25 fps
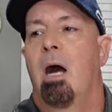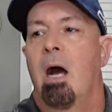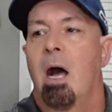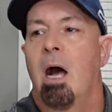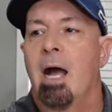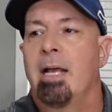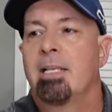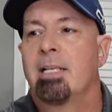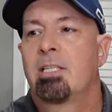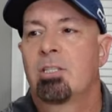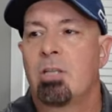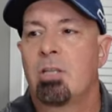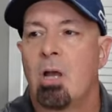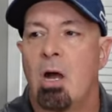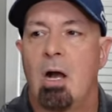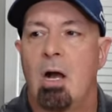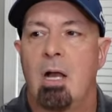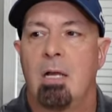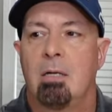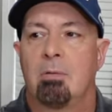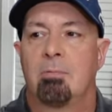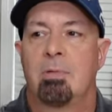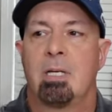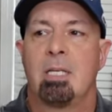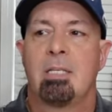I saw
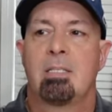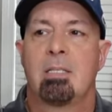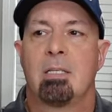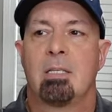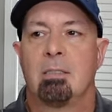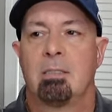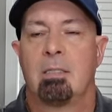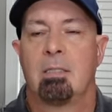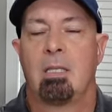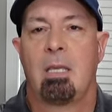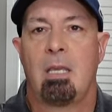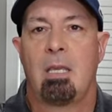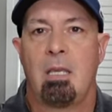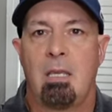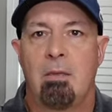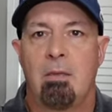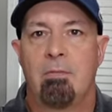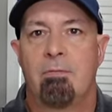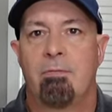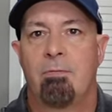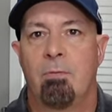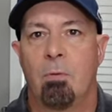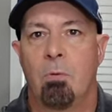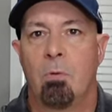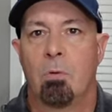it
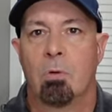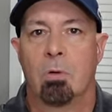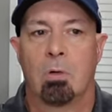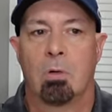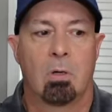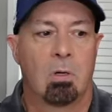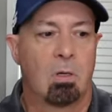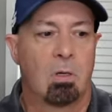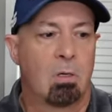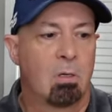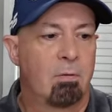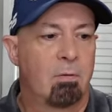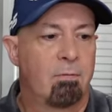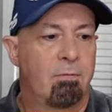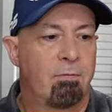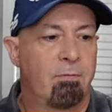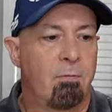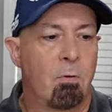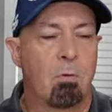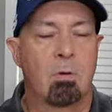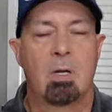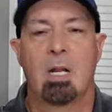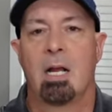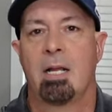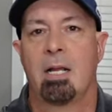recently for
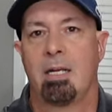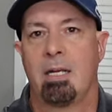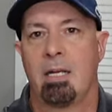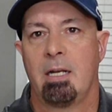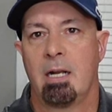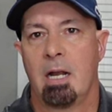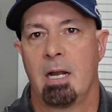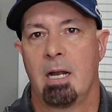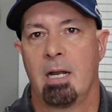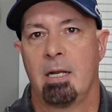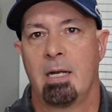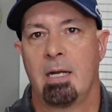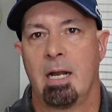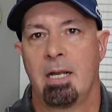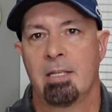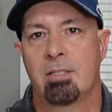$4.99.